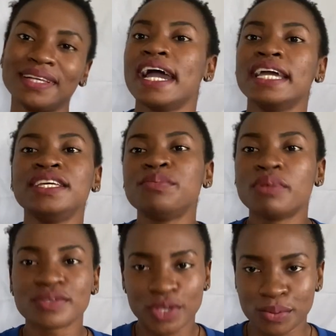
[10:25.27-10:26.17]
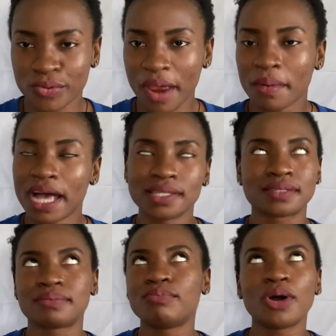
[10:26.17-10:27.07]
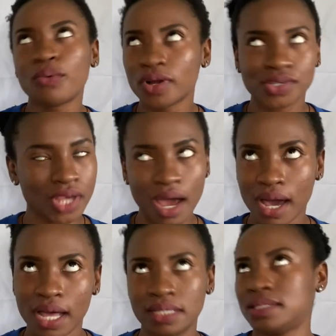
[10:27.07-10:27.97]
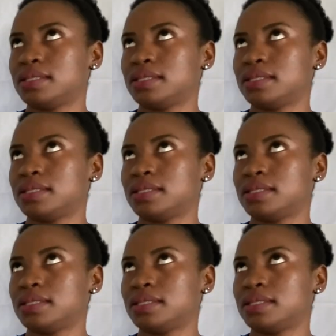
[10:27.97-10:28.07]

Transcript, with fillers: I need more subscribers, more watch hours